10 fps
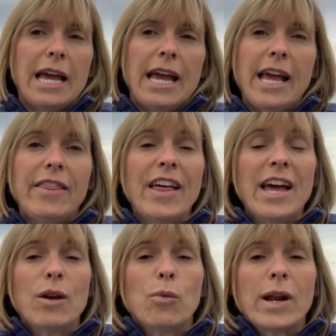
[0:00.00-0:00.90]
And
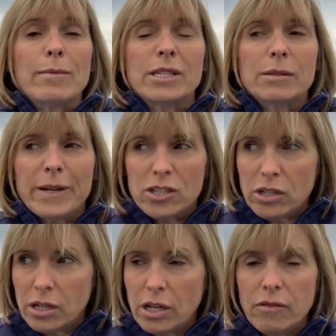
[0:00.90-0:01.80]
then what I'm especially
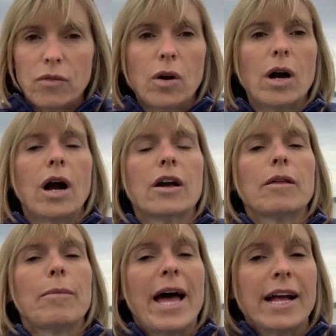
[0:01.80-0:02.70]
looking for are the
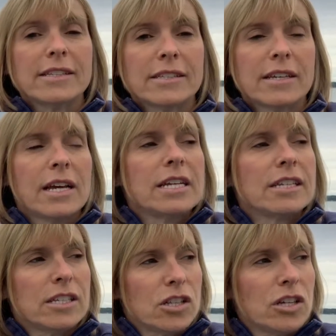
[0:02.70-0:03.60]
pets.
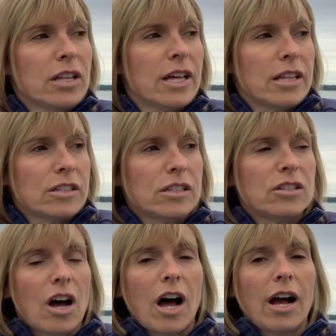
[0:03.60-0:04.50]
Does it look like there's a
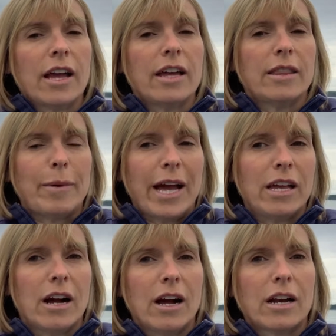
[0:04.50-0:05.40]
dog in the
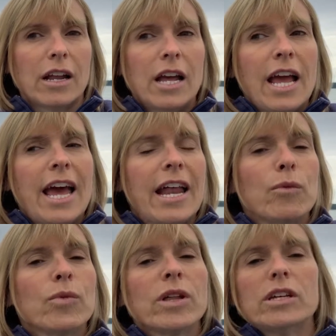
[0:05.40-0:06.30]
backyard? And I
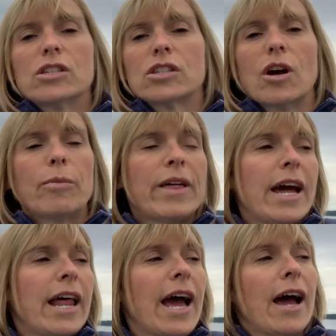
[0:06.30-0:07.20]
really scope
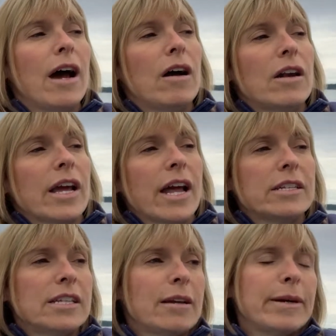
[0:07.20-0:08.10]
that out, and I kind of
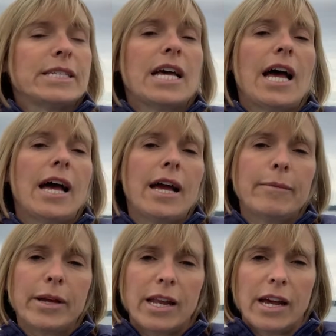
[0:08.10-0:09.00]
take my
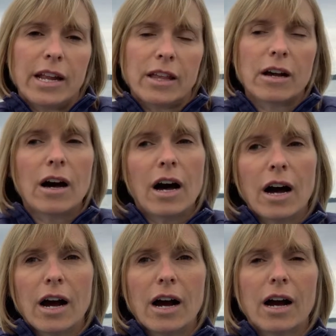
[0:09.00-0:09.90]
time getting out of the
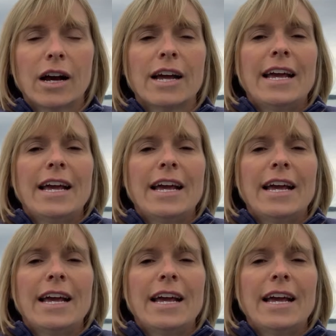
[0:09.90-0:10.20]
car,